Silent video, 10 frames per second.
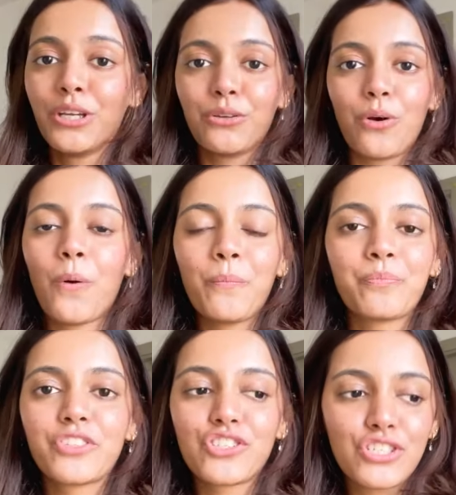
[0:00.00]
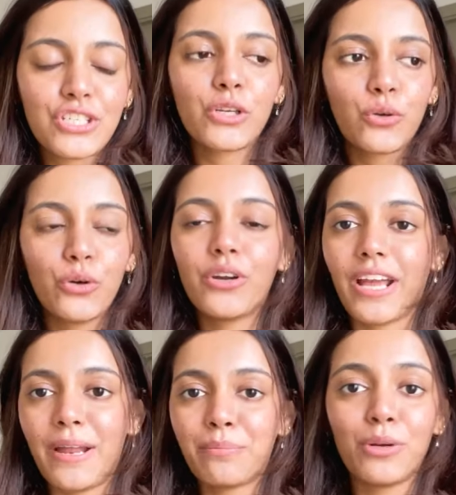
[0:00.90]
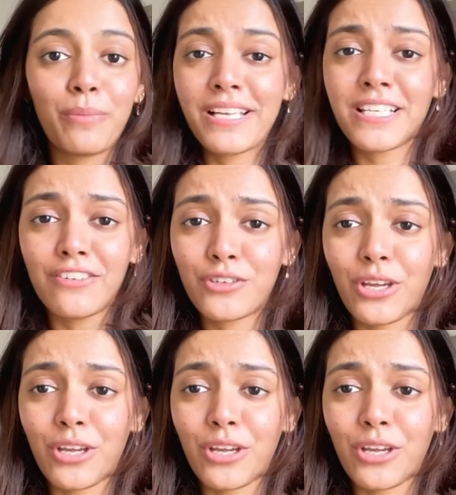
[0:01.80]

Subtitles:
you know, just look good and pull myself